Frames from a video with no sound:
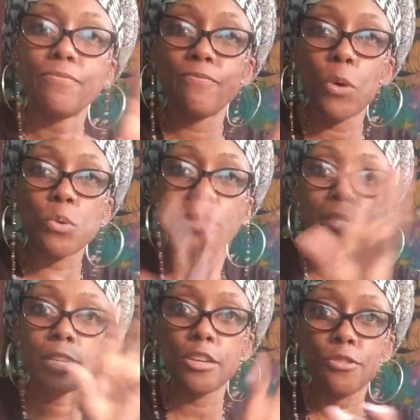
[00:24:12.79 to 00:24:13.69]

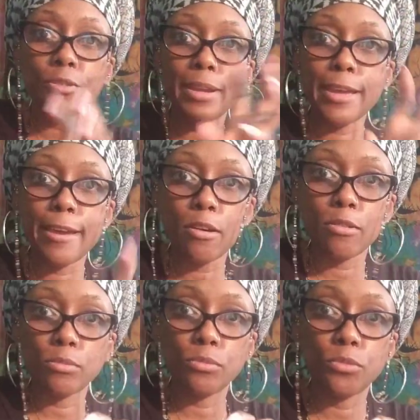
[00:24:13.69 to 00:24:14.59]
focused in your now
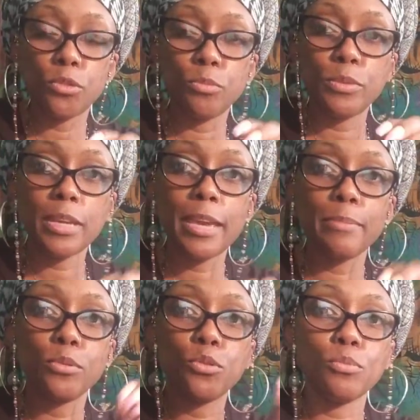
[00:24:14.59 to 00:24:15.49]
to be
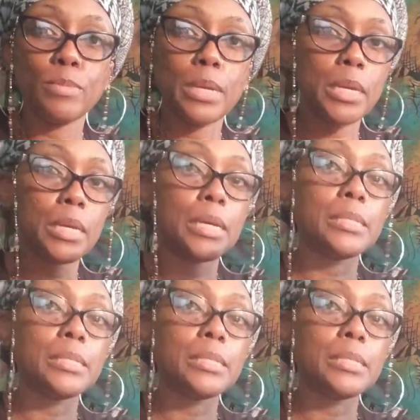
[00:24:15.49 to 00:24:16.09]
able to make